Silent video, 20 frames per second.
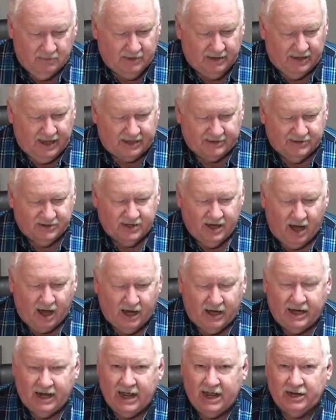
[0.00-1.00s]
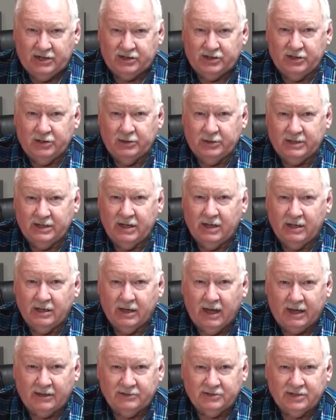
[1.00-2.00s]
that's not an issue.
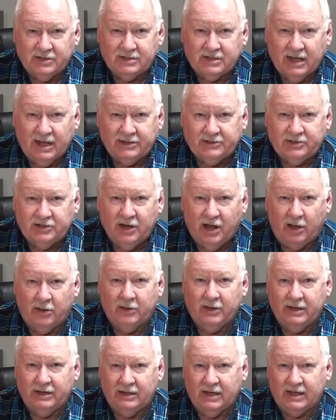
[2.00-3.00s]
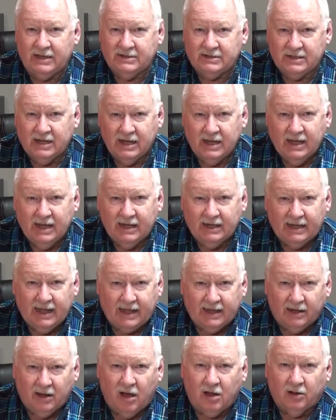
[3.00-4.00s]
I'll just let you know that it does
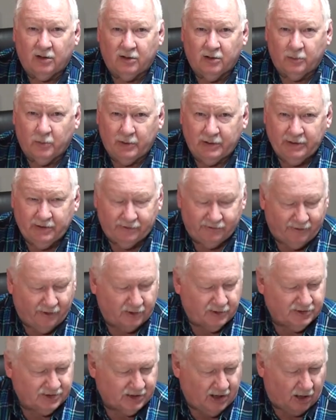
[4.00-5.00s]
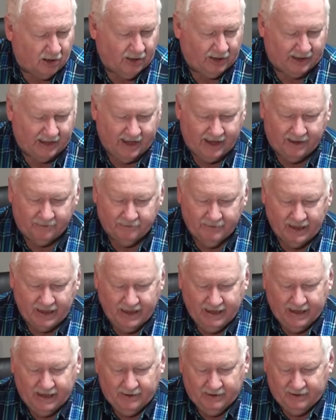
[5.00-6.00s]
take longer when you're first starting up.
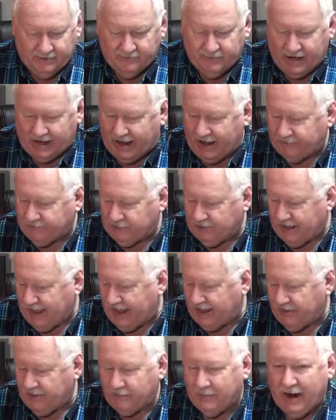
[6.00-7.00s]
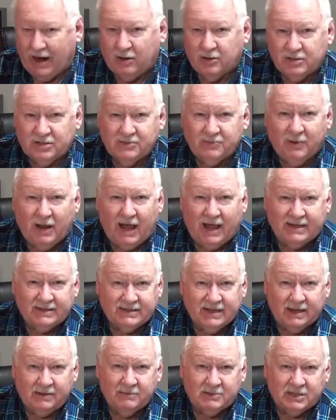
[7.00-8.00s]
But after that, the power supply
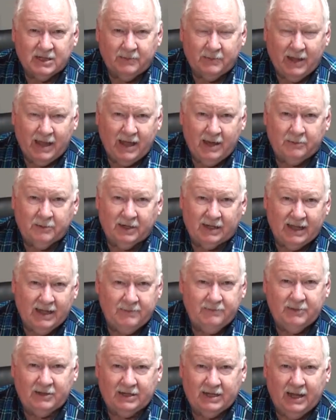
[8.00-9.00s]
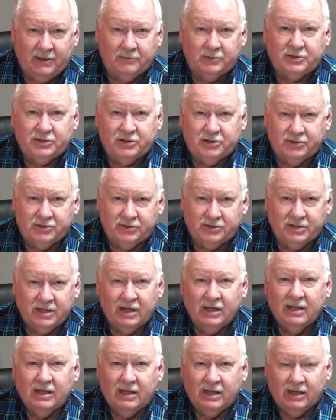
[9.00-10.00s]
seems to be able to keep the temperatures
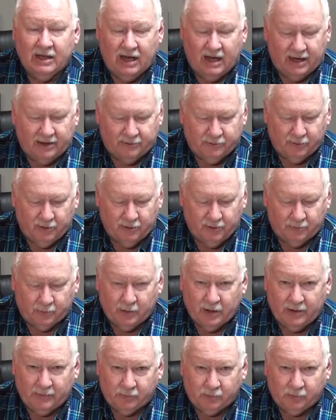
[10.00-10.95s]
uh, through the print